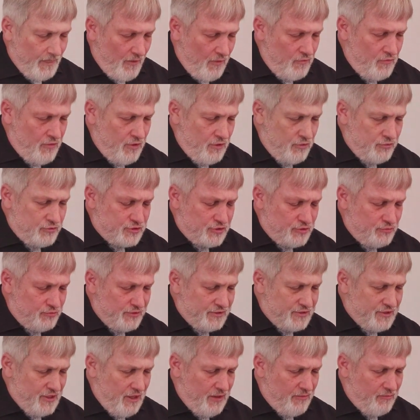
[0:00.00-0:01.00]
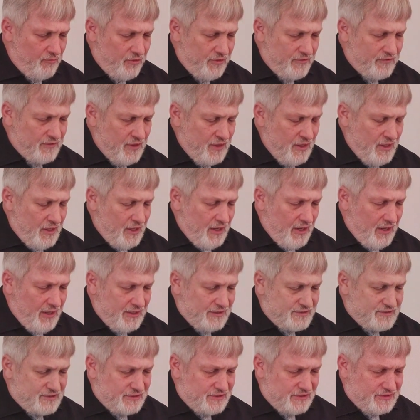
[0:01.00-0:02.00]
those who would come with
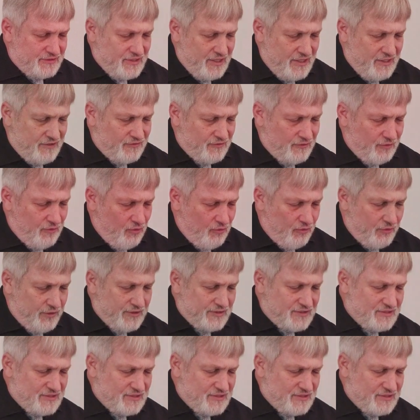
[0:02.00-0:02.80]
uh, to take the Lord.